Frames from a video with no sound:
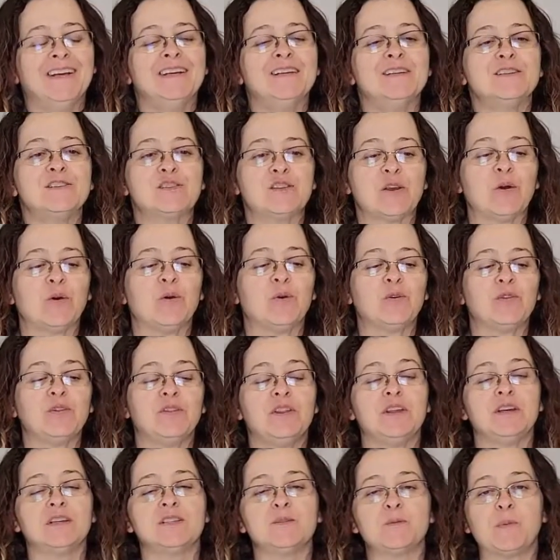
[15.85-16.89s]
So
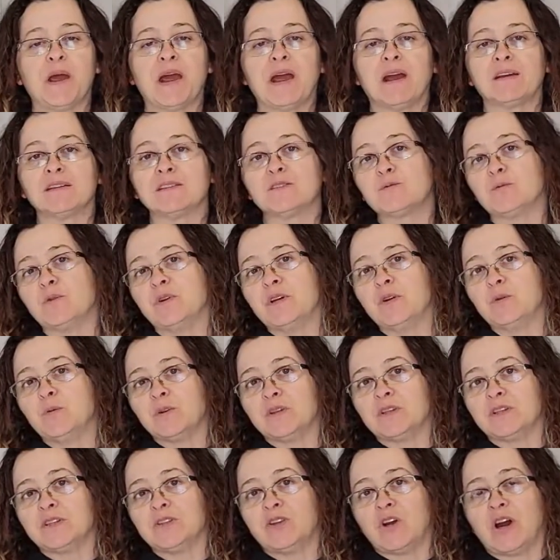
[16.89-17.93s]
this past week
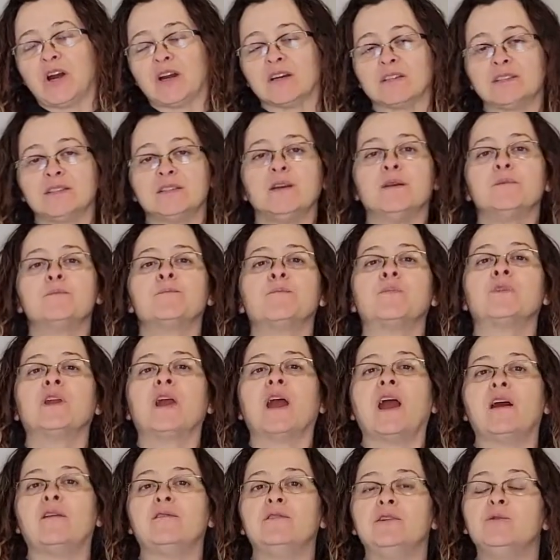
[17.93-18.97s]
with the dogs,
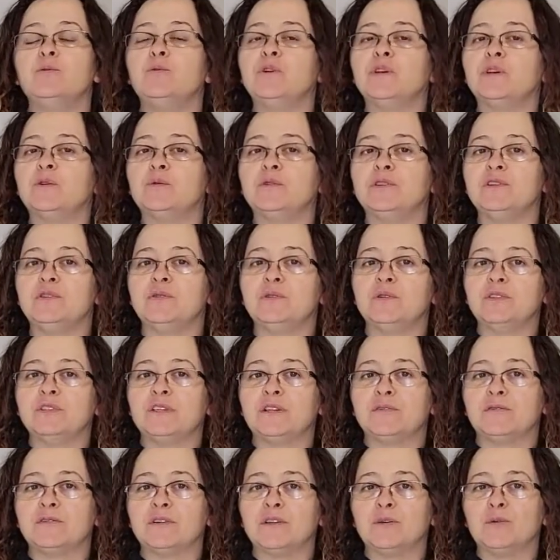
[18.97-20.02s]
every week we do a
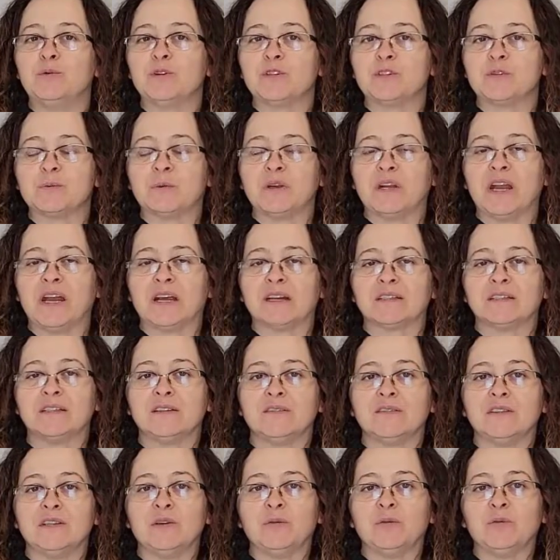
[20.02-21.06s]
different enrichment
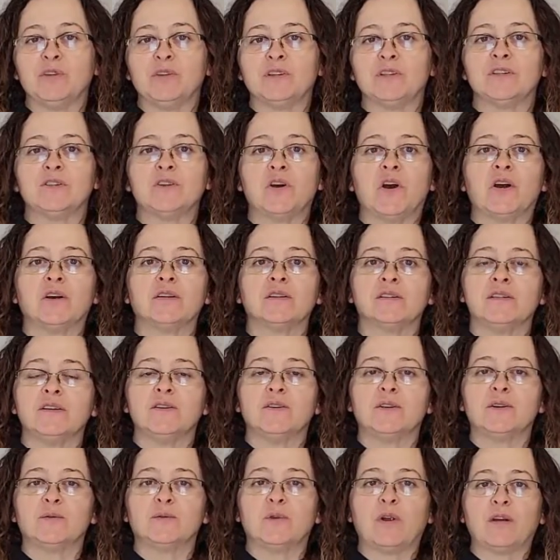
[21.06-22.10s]
activity with the dogs here
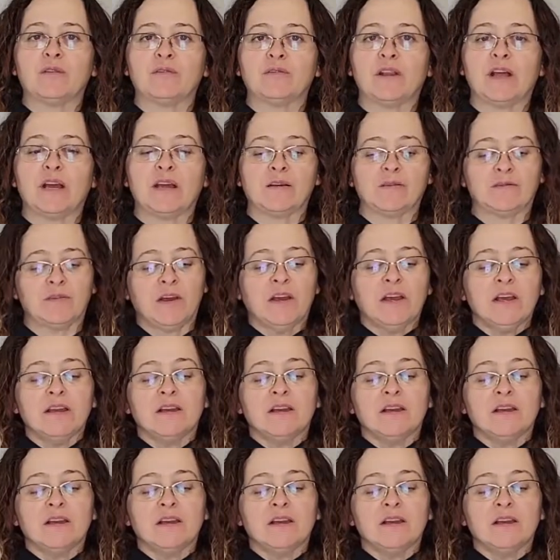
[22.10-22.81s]
at Rough Life.